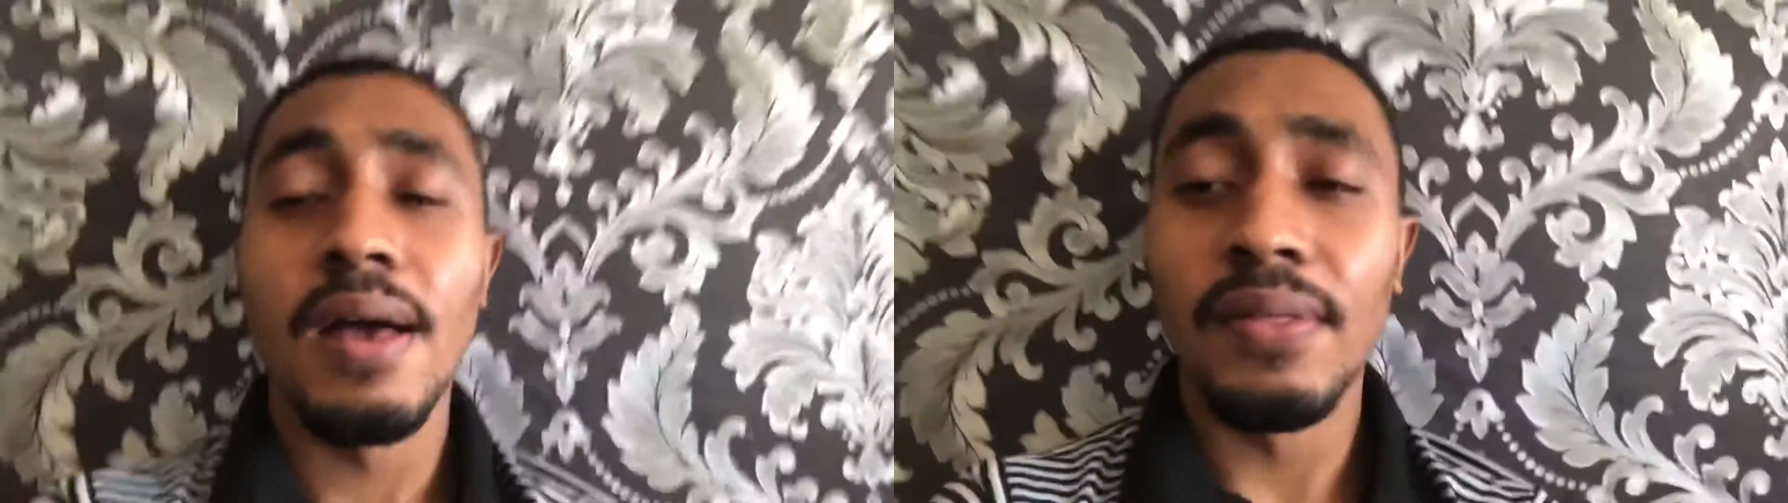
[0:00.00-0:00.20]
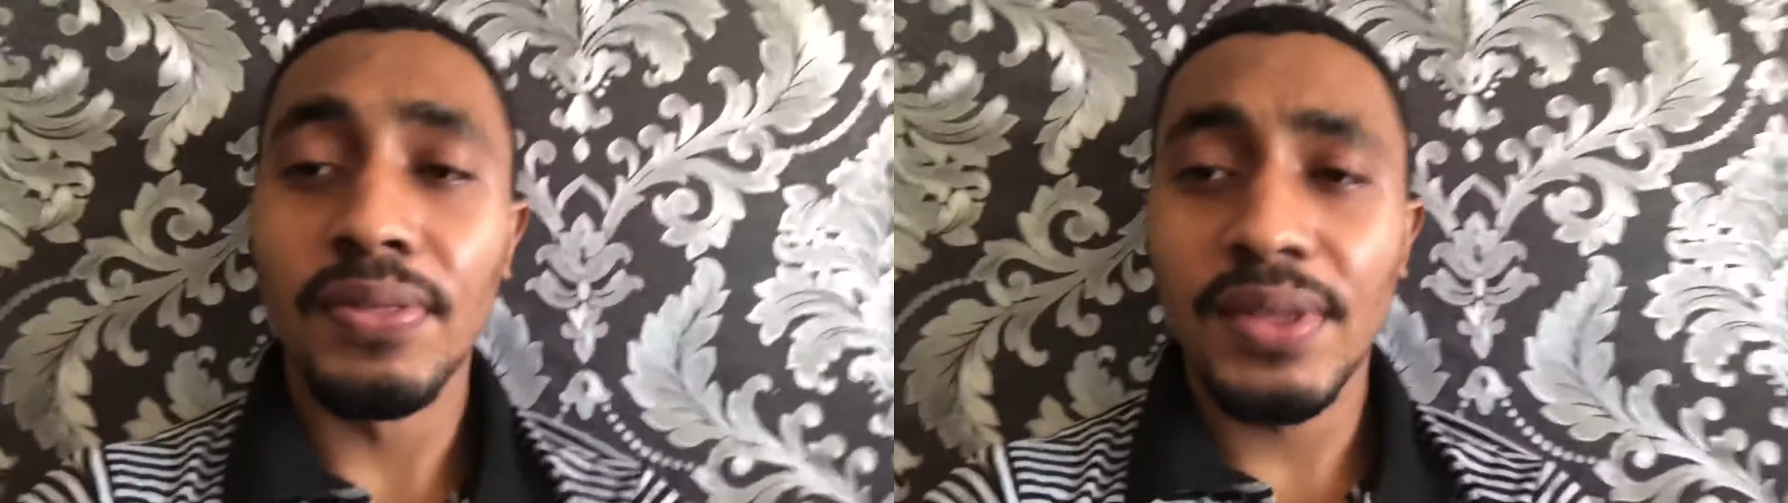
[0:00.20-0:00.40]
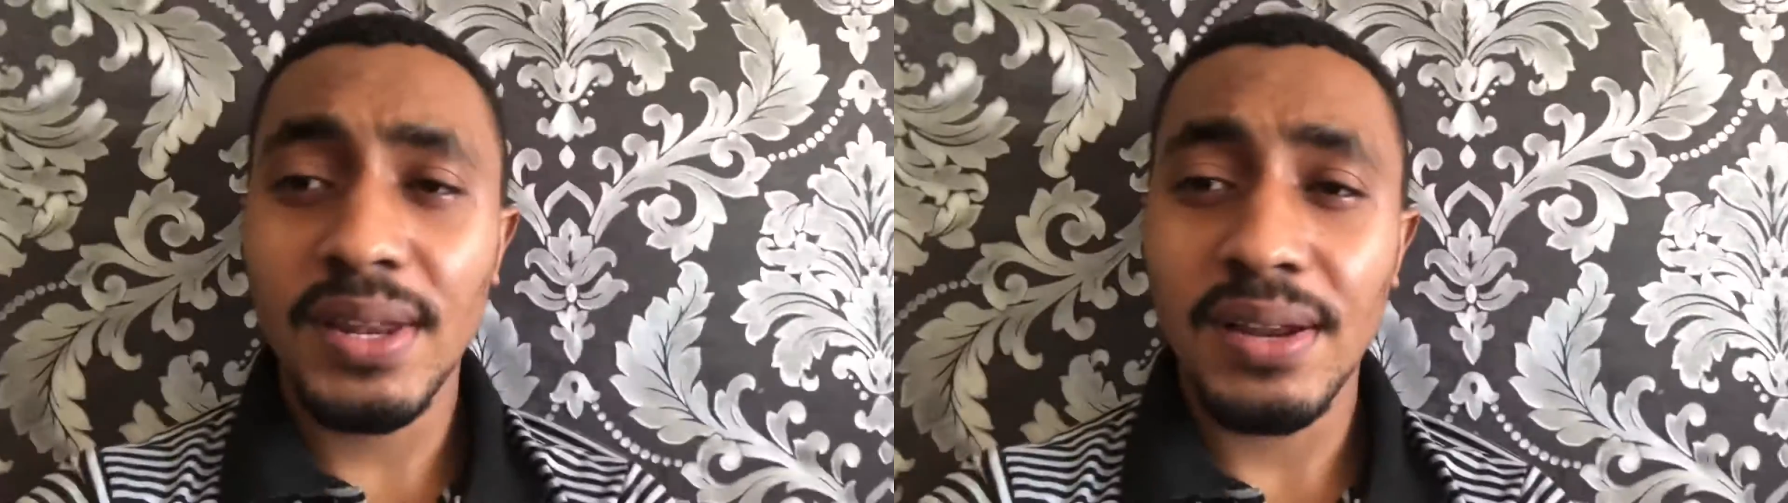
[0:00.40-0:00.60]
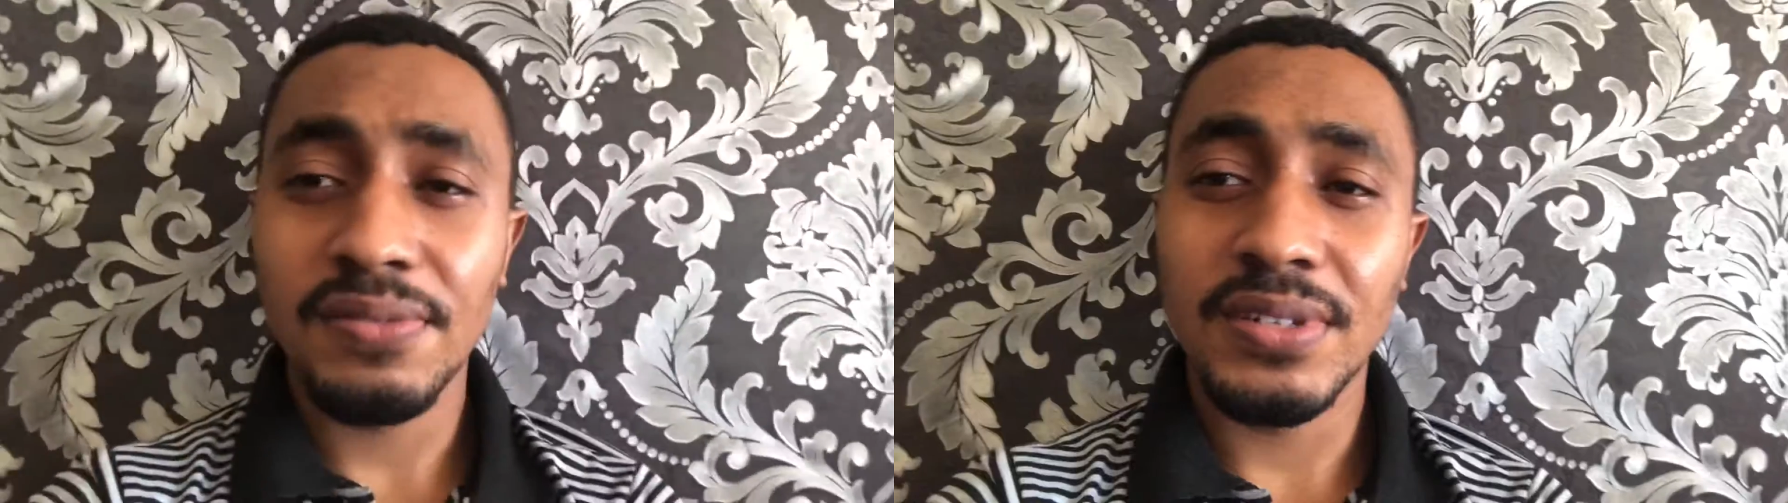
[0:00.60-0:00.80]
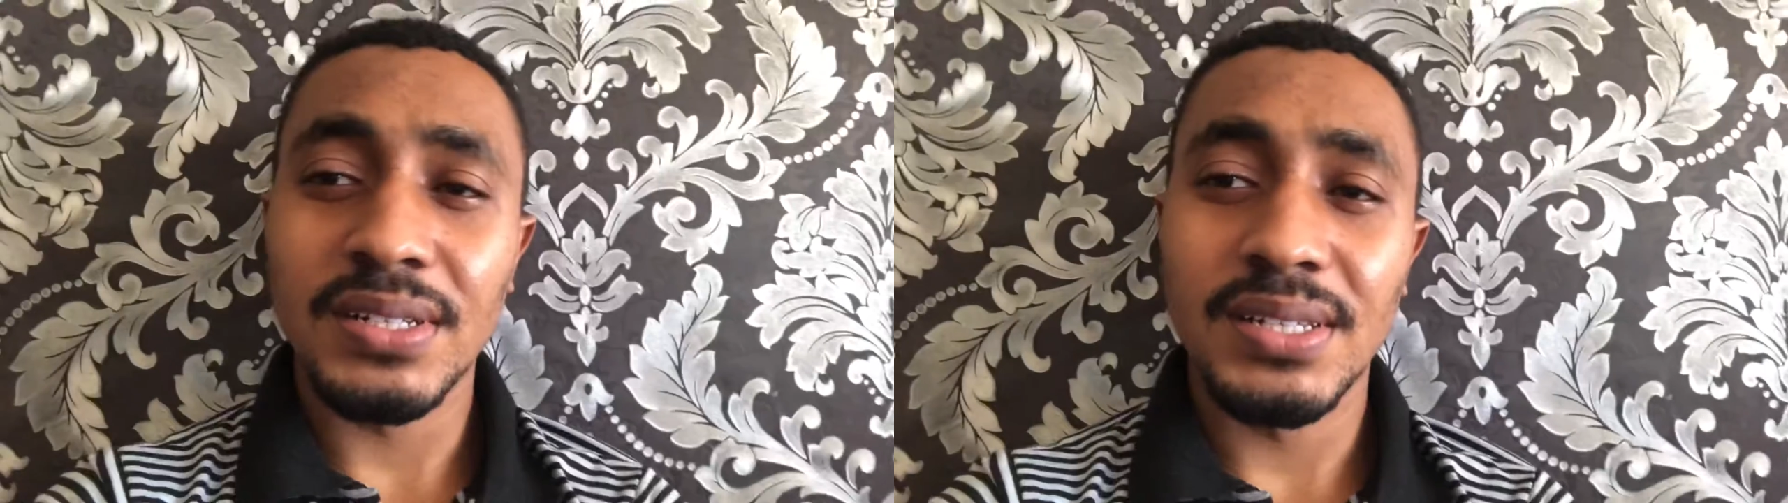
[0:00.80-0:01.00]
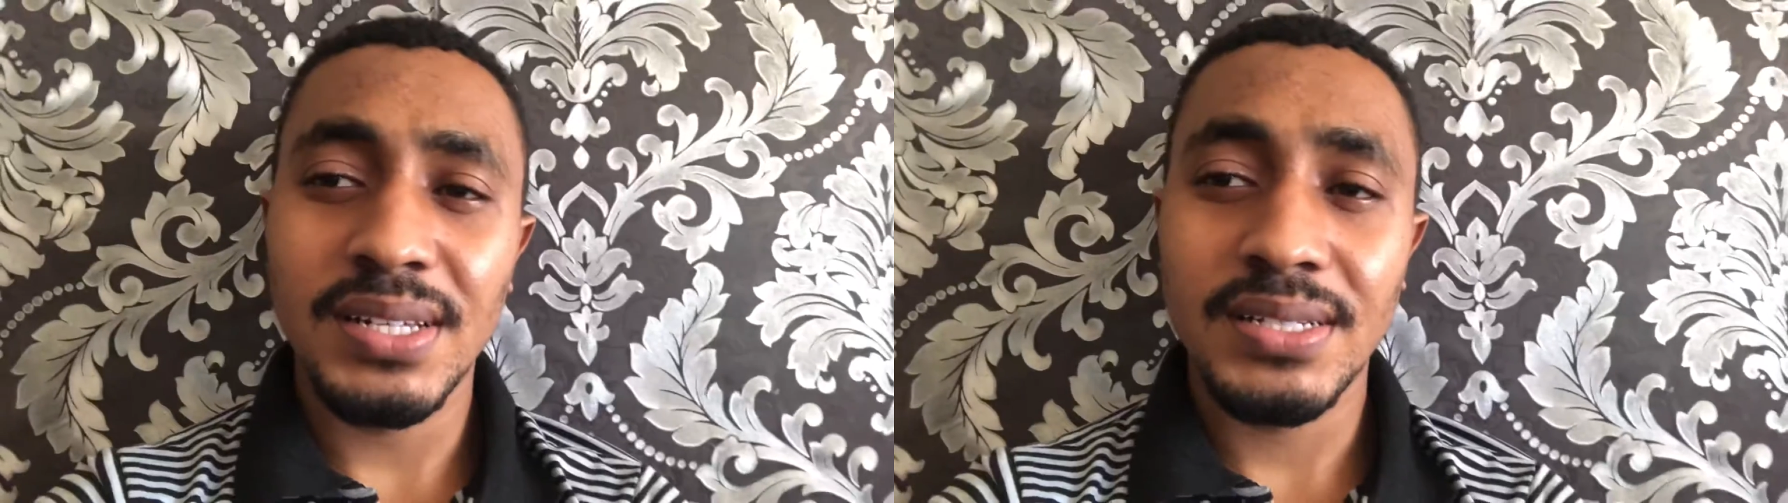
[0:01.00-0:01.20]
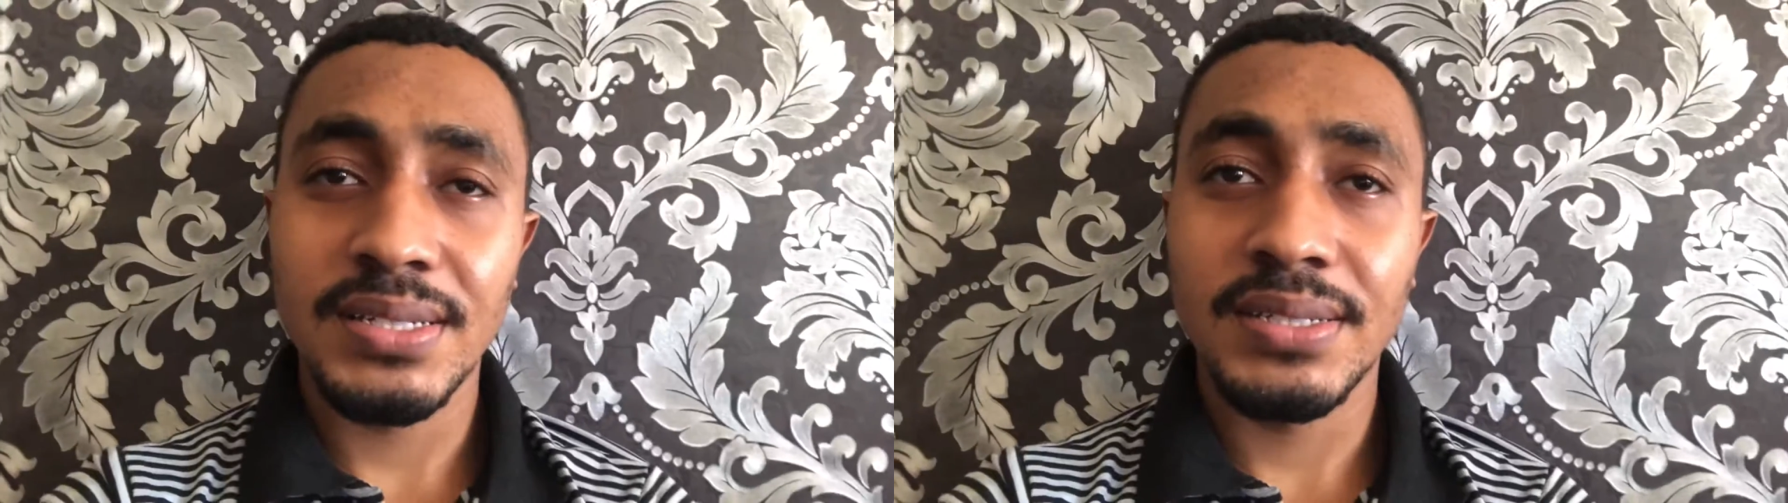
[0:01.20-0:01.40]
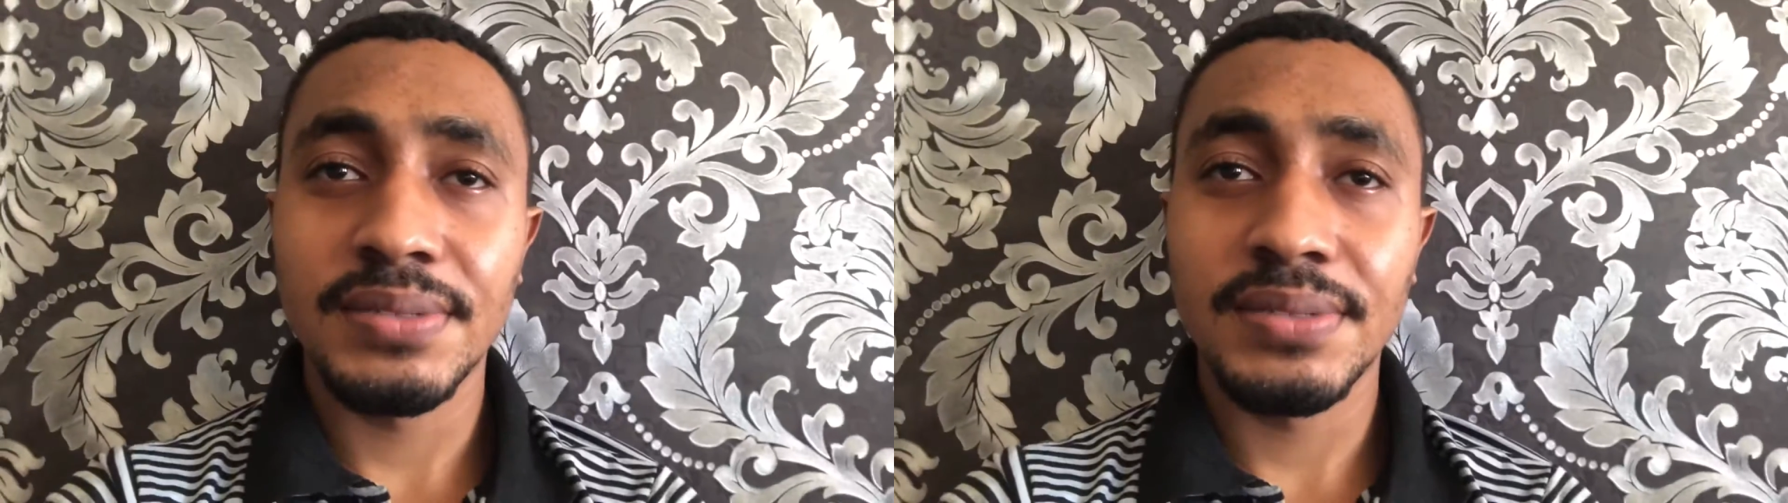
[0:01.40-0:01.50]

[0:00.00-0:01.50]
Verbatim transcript: and then after that